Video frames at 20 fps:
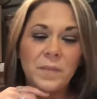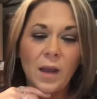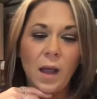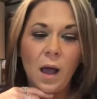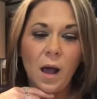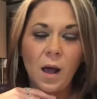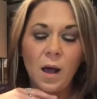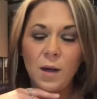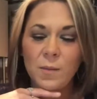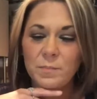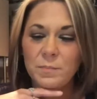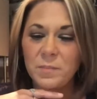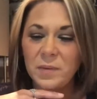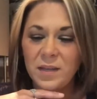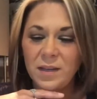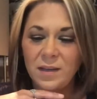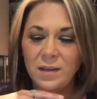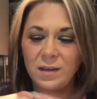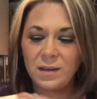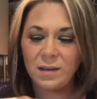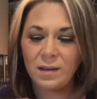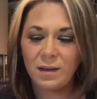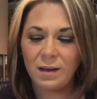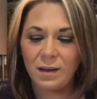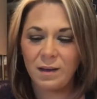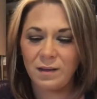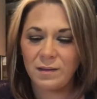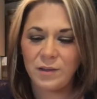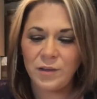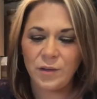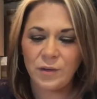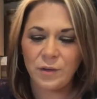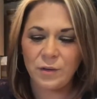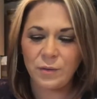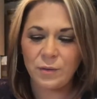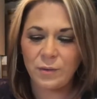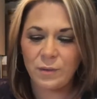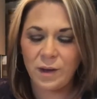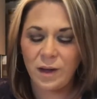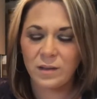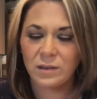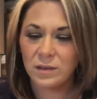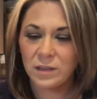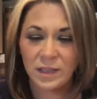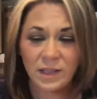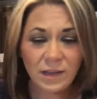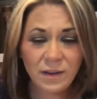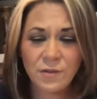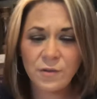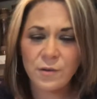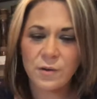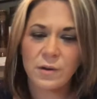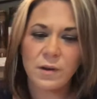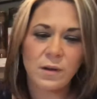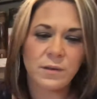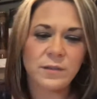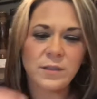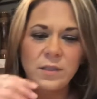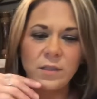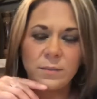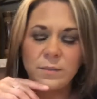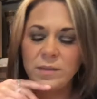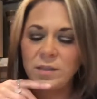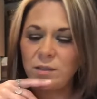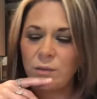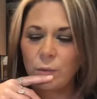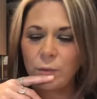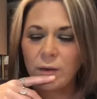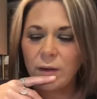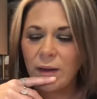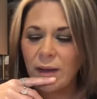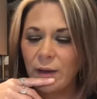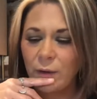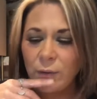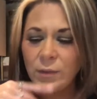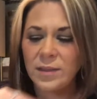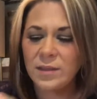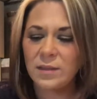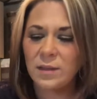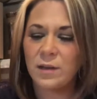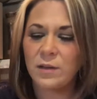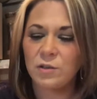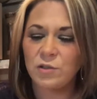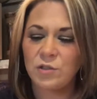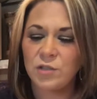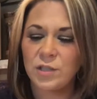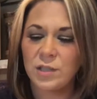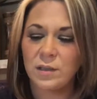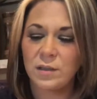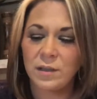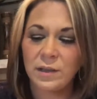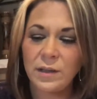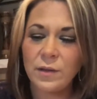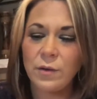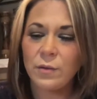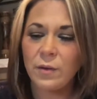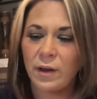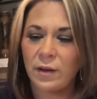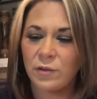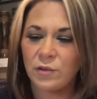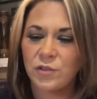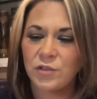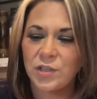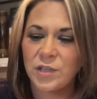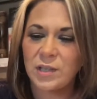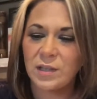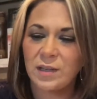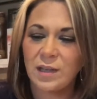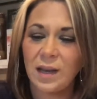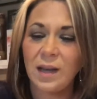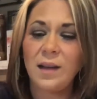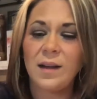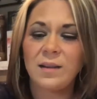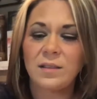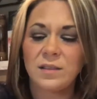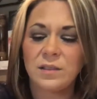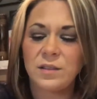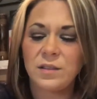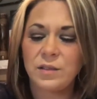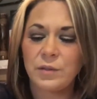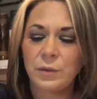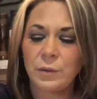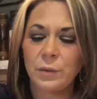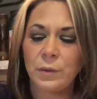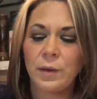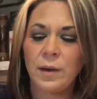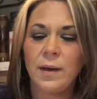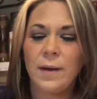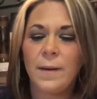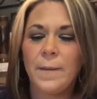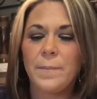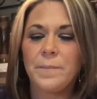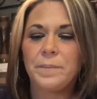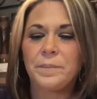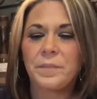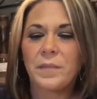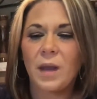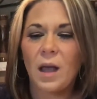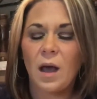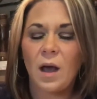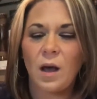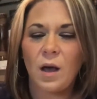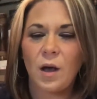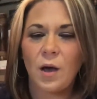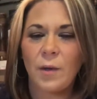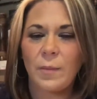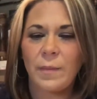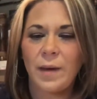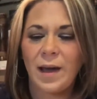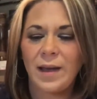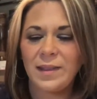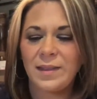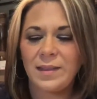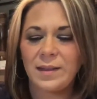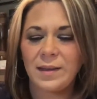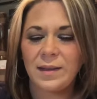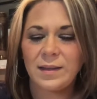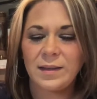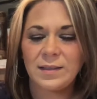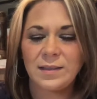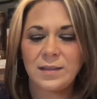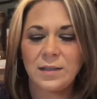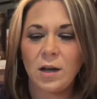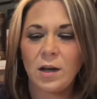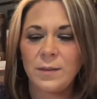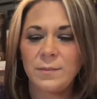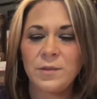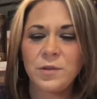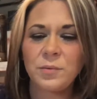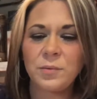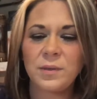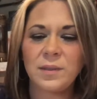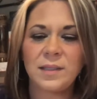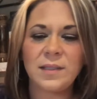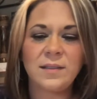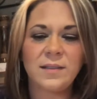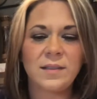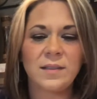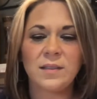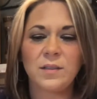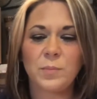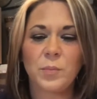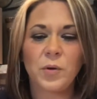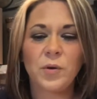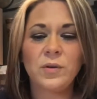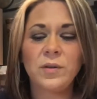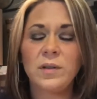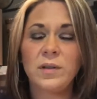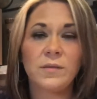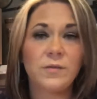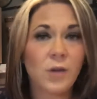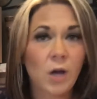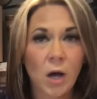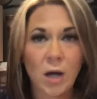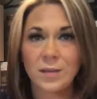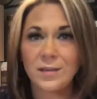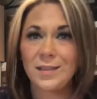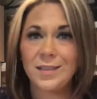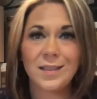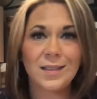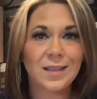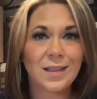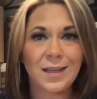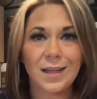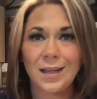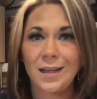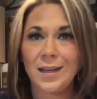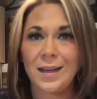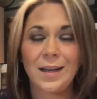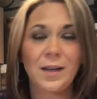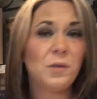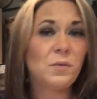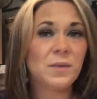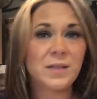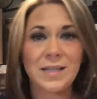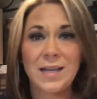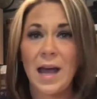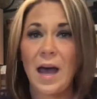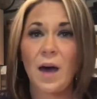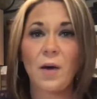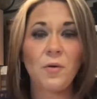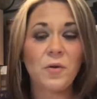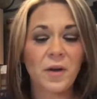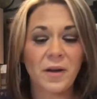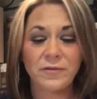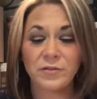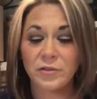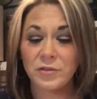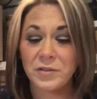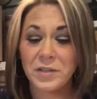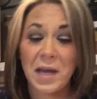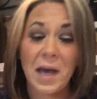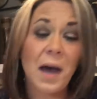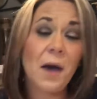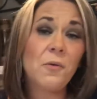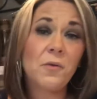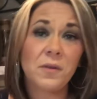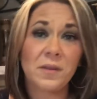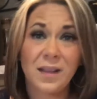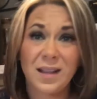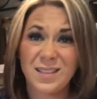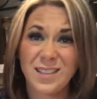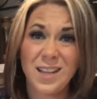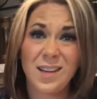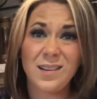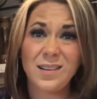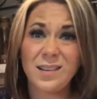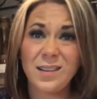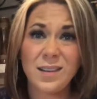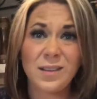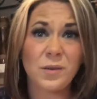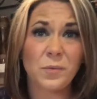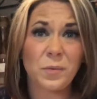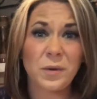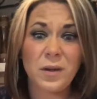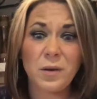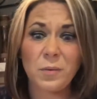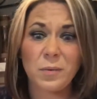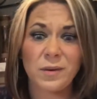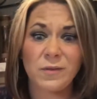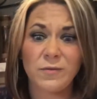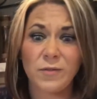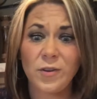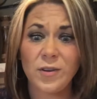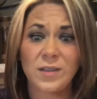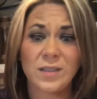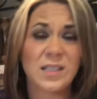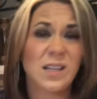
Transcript: um, be, you know, a leader of some sort. Aries energy, Leo energy again, and so... Um, I think it's time to release this burden of constantly getting hit with tower after tower. That's kind of like the wheel reversed.